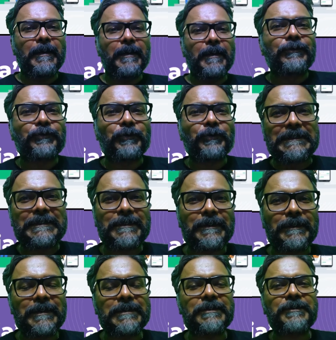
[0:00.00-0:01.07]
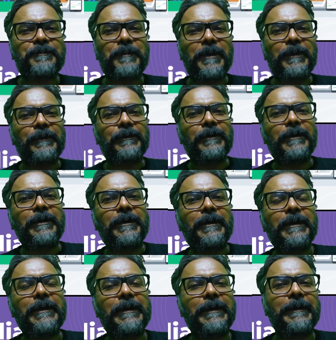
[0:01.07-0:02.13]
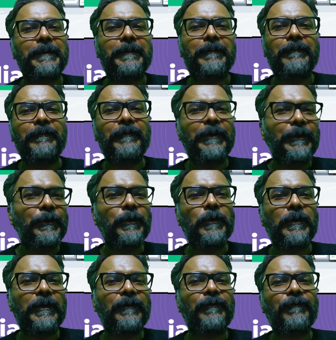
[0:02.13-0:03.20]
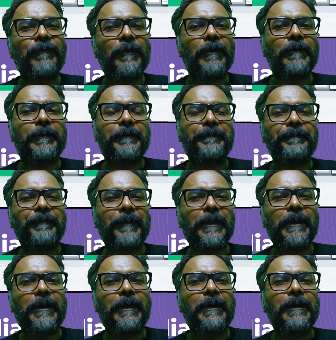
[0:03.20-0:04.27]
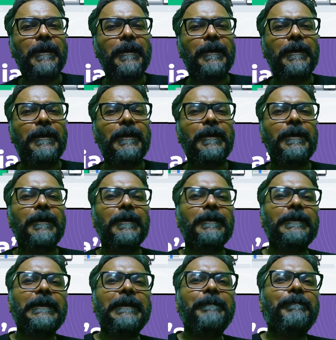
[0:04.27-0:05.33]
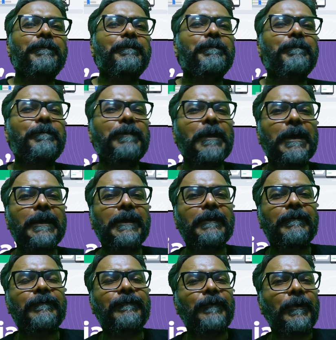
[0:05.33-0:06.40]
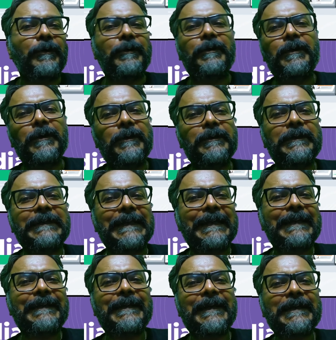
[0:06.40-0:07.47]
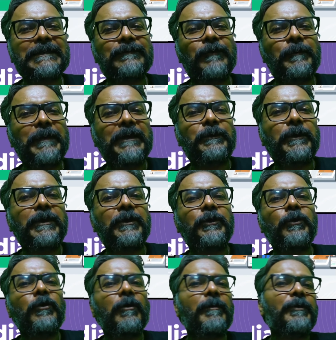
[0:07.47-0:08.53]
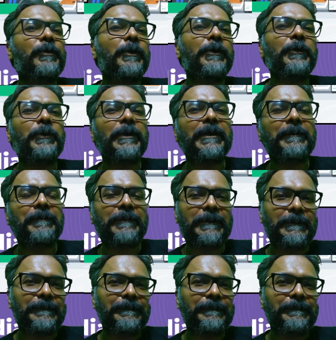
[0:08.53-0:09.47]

So students, this particular video is for the planning for the direct tax for May 22 November 22 attempt.